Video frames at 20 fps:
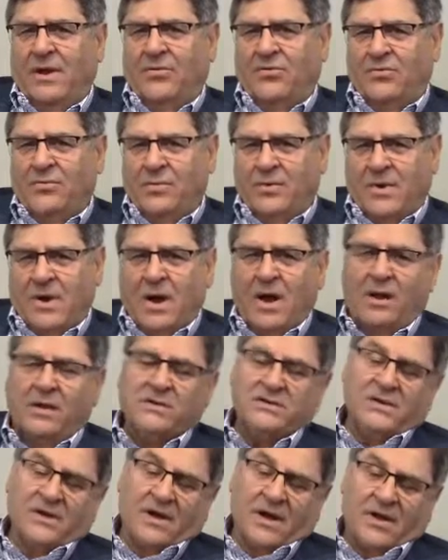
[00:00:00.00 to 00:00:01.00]
through
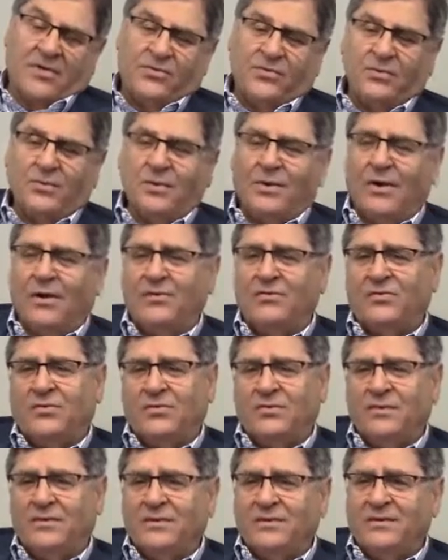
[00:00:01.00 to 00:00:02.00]
college and got through law
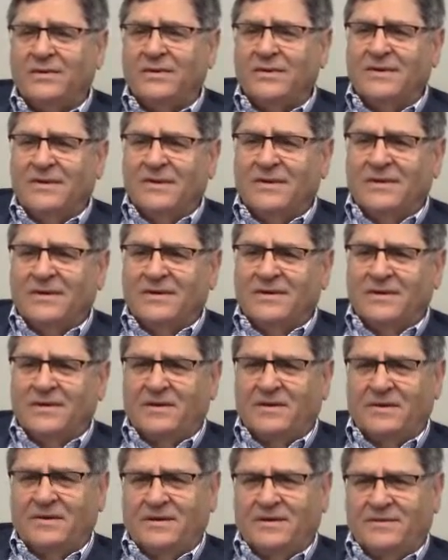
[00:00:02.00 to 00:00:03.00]
school.
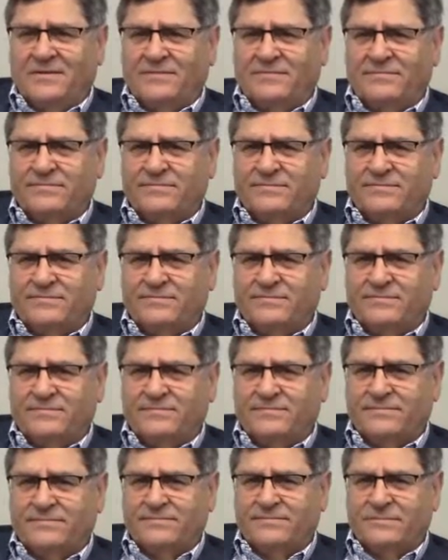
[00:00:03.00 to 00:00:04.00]
Uh,
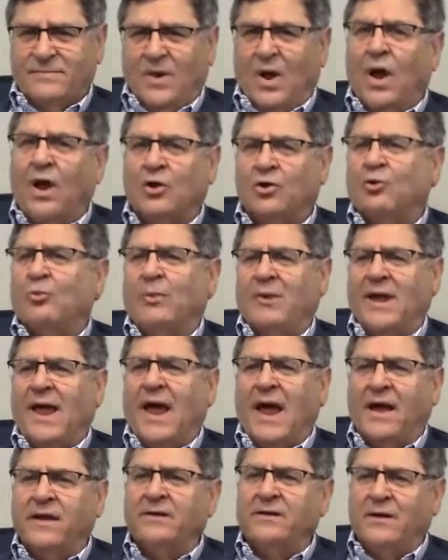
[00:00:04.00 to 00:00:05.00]
ultimately, I
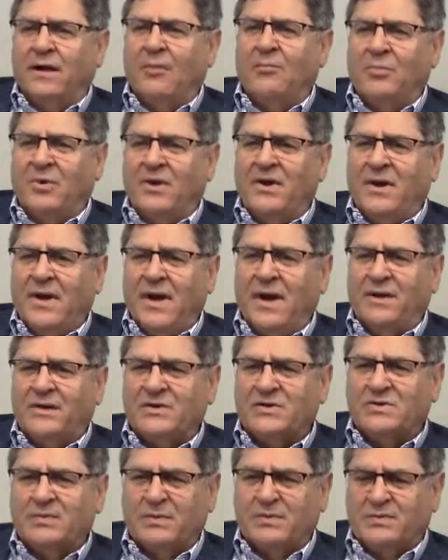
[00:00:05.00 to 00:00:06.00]
ended up in
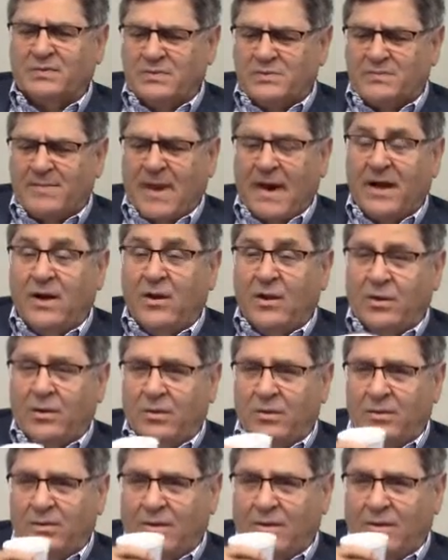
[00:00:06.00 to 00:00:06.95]
Dallas, which was my goal.